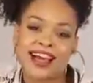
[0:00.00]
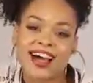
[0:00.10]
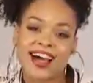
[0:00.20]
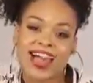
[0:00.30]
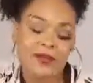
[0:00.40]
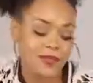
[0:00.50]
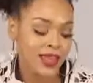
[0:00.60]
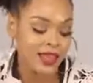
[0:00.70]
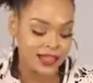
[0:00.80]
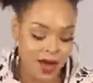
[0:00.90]
All right?
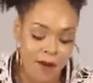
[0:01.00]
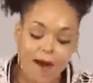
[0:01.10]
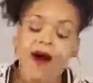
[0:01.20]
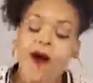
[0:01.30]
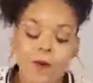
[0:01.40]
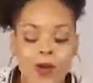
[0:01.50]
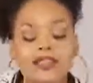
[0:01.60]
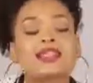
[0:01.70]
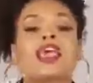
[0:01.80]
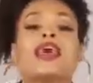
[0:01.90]
So,
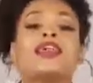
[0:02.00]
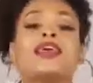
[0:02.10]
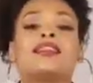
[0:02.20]
once again,